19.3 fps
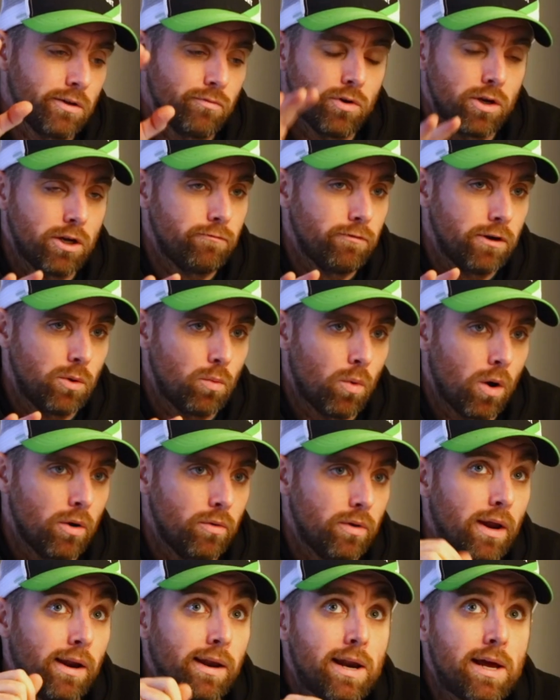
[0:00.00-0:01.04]
They really, really
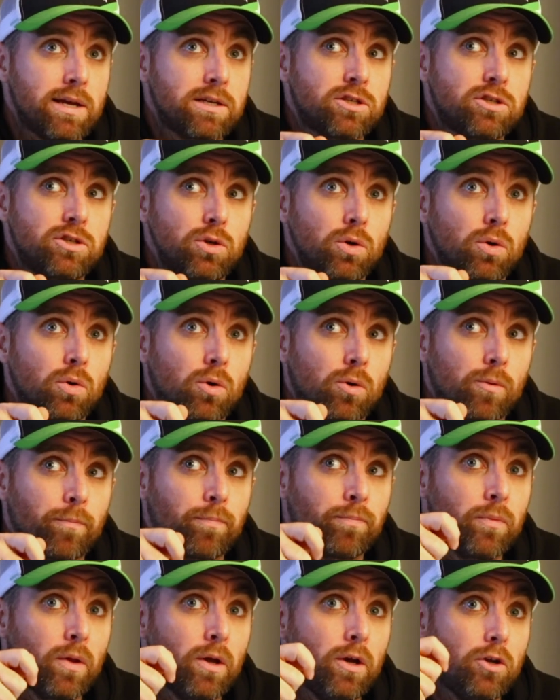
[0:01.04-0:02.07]
won't, unless you're
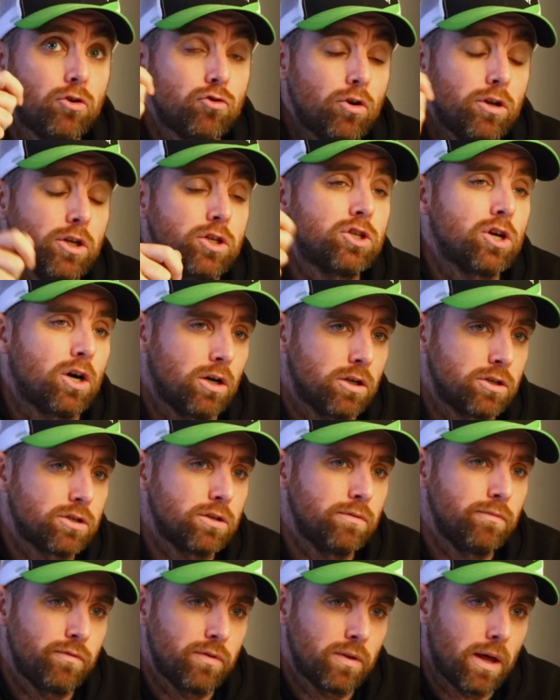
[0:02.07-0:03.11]
trying to charge
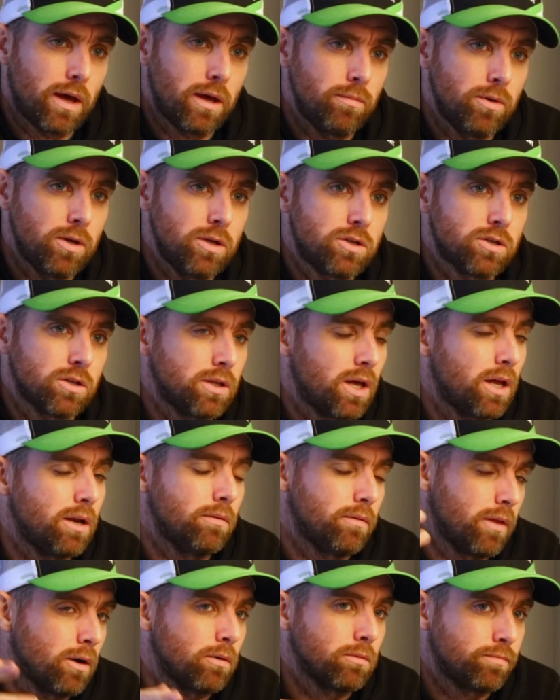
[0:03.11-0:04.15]
them for that image and
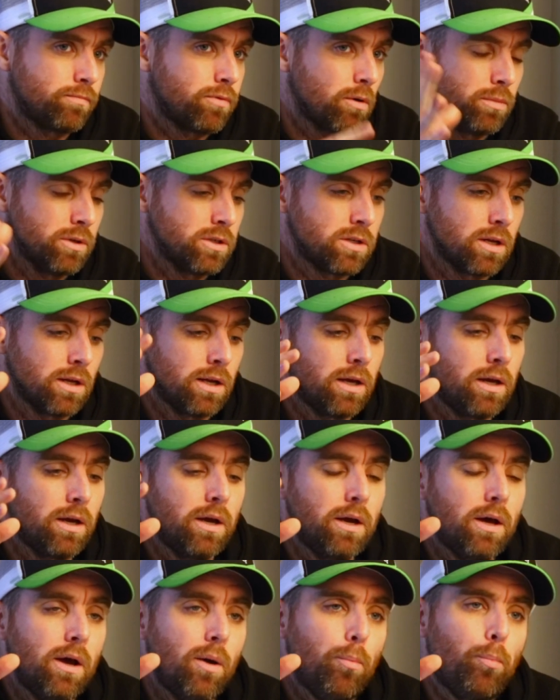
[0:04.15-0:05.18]
then they'll probably steal it.
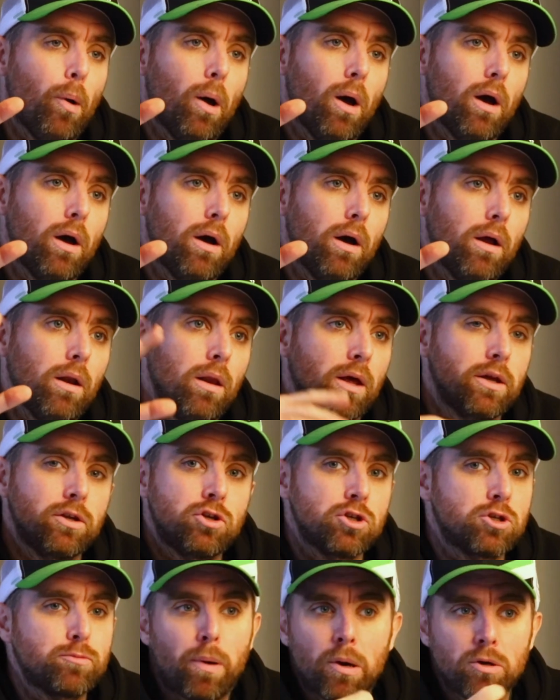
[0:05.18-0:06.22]
But like
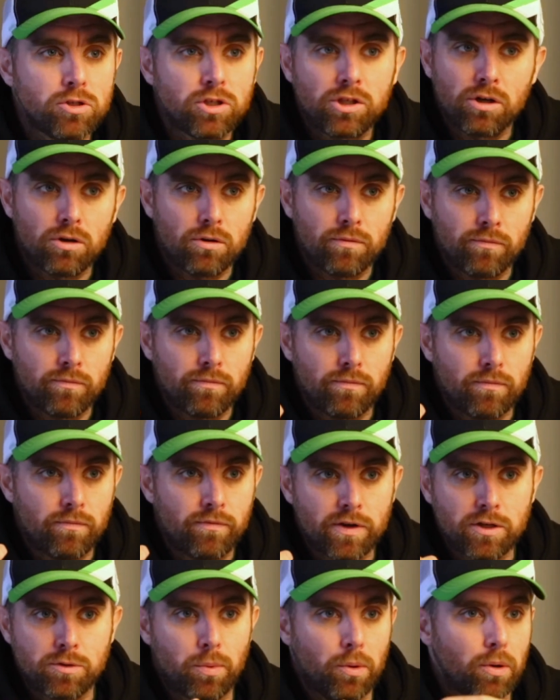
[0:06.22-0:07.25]
just posting it on
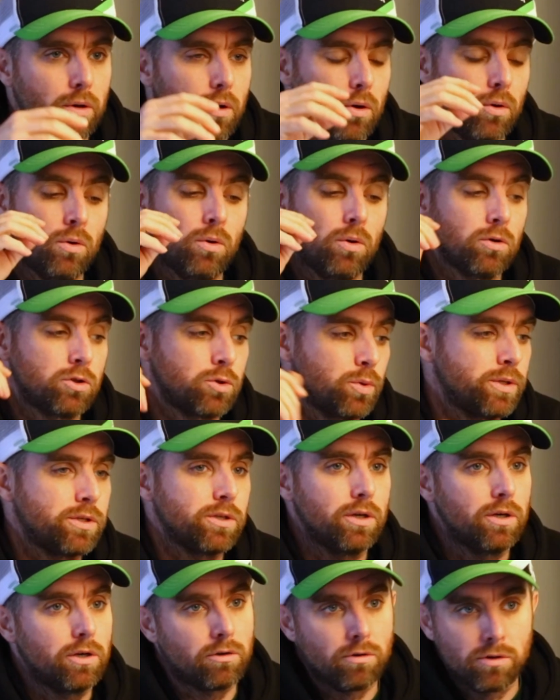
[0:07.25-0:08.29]
Facebook or
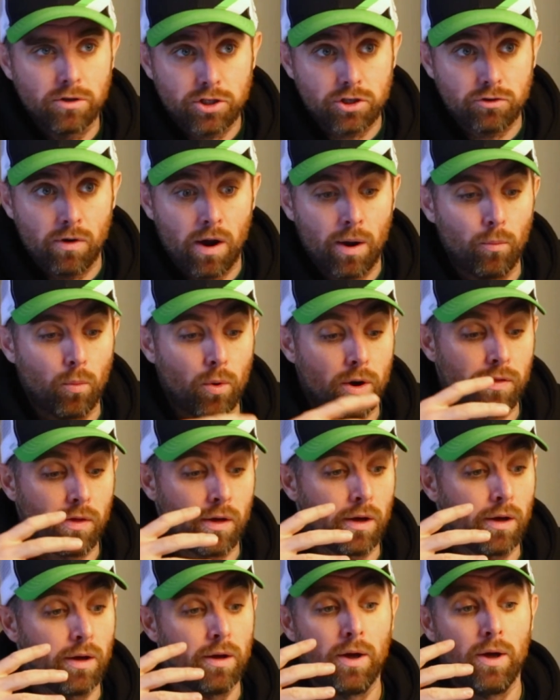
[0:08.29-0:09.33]
Twitter or Instagram with
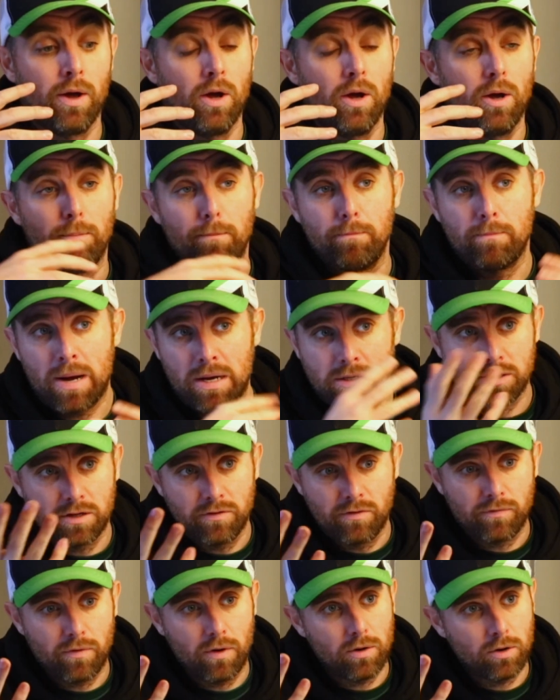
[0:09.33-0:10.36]
a
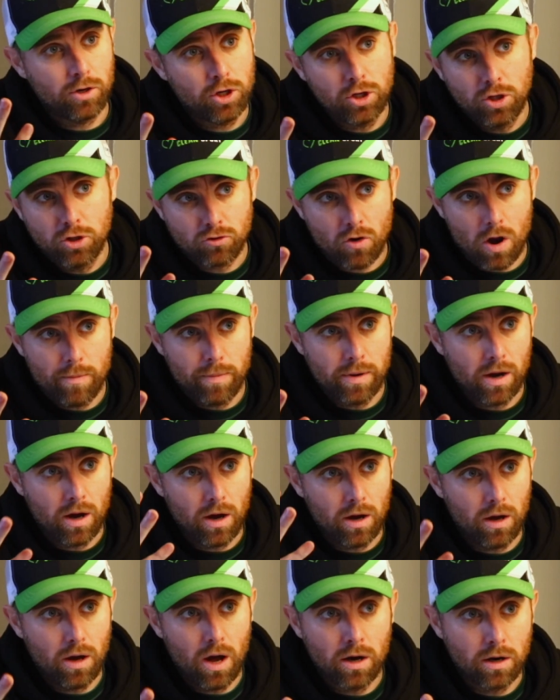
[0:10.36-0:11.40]
massive, huge, great, big,
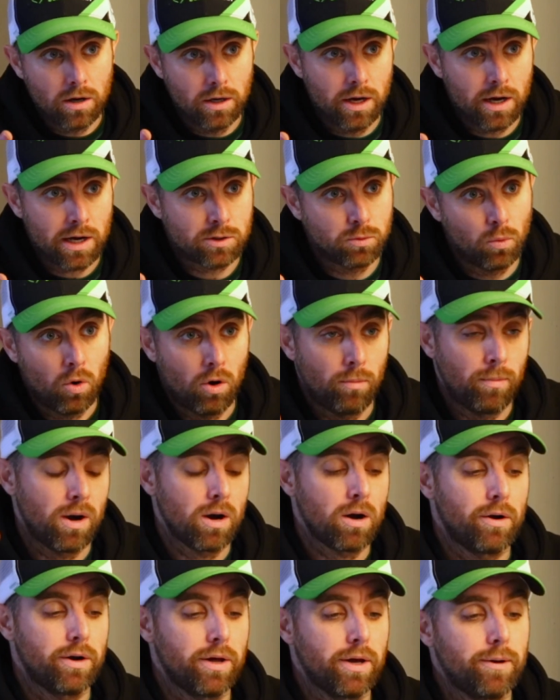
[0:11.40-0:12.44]
ugly ass
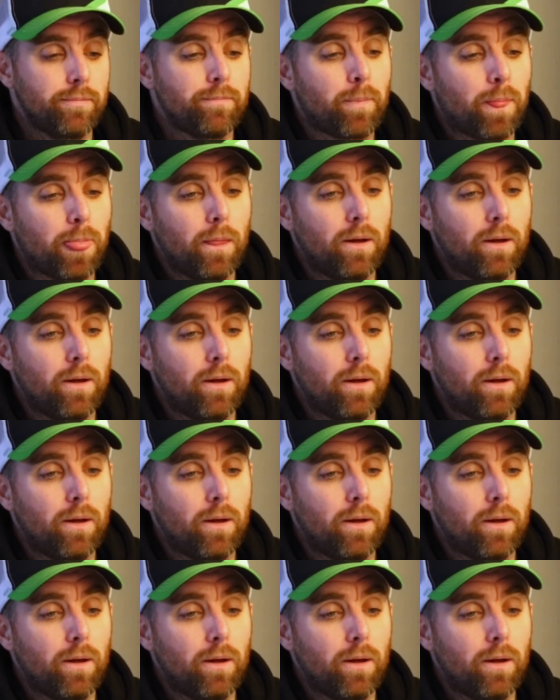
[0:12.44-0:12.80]
watermark on it